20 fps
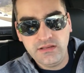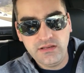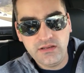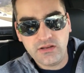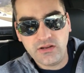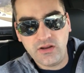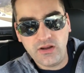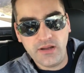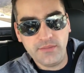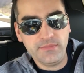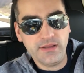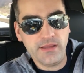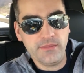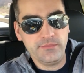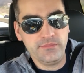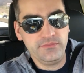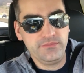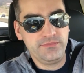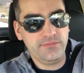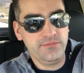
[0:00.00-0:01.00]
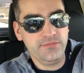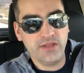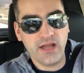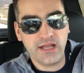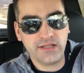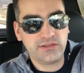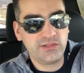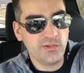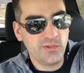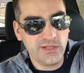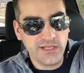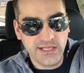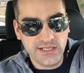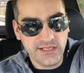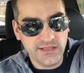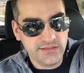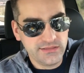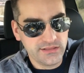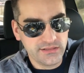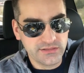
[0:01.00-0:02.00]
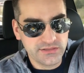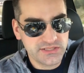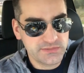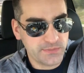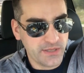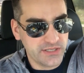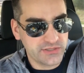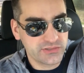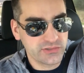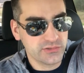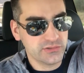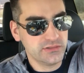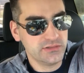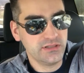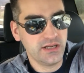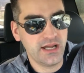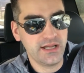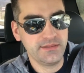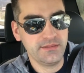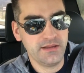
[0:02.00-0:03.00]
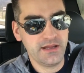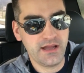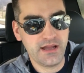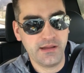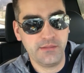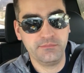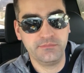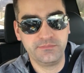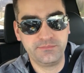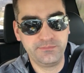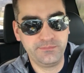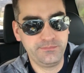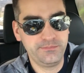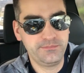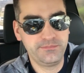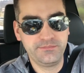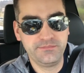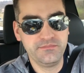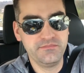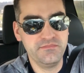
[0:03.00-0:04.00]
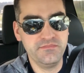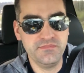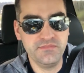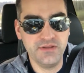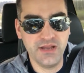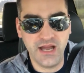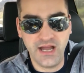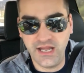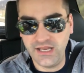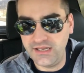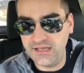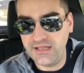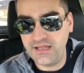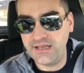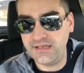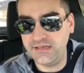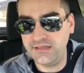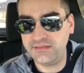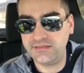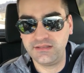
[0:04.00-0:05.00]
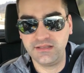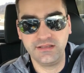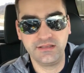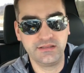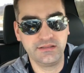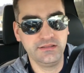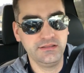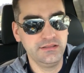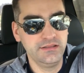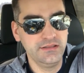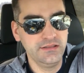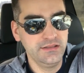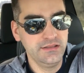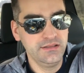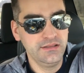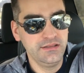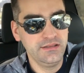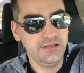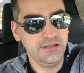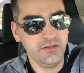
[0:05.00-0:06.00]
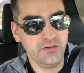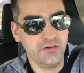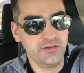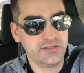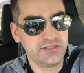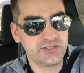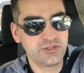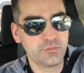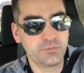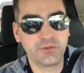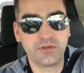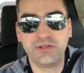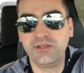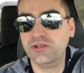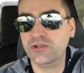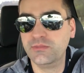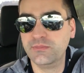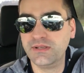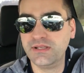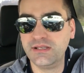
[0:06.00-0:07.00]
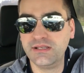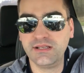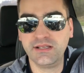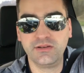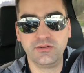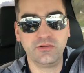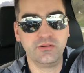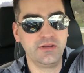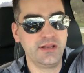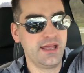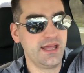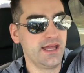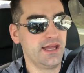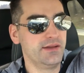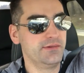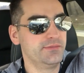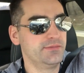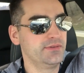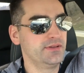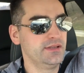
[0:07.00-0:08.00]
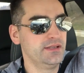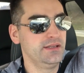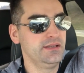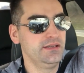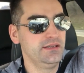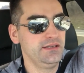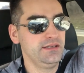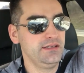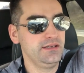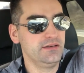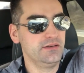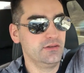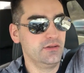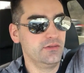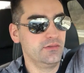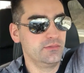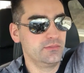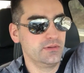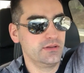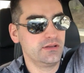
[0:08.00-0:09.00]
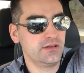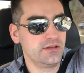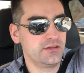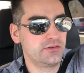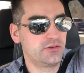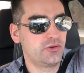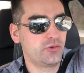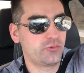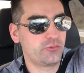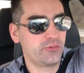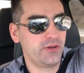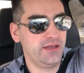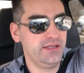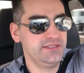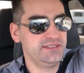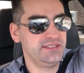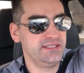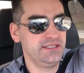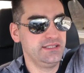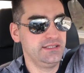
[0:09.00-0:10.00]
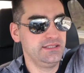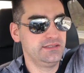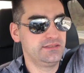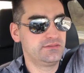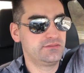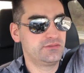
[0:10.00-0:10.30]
you know, I'm, I'm not doing anything special. I, I'm not anything, you know, superhuman. I don't have, you know, crazy